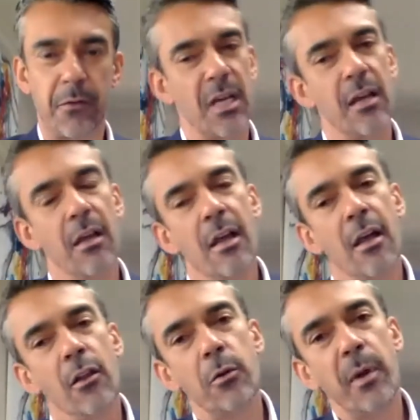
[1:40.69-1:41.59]
So
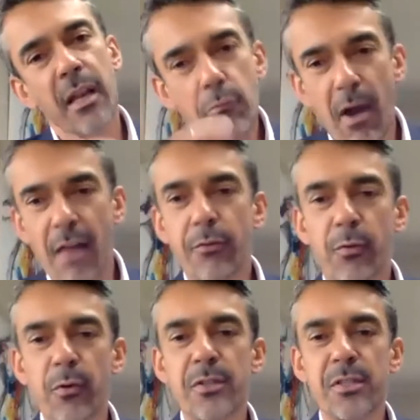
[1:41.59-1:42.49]
look, we're going to run
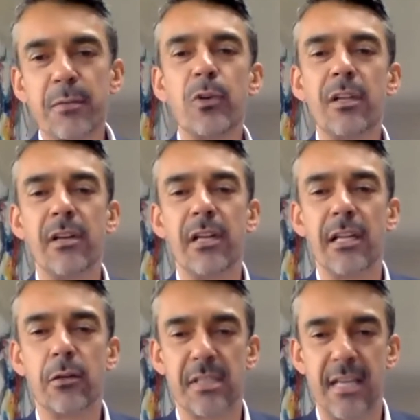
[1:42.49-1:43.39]
through some really, really
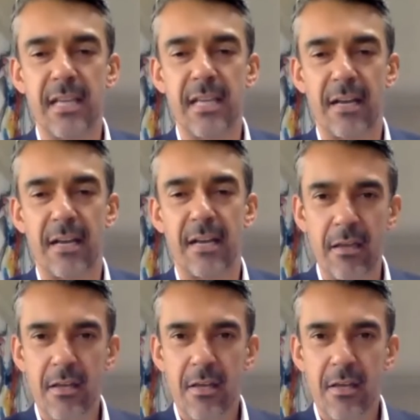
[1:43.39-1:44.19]
cool stuff today.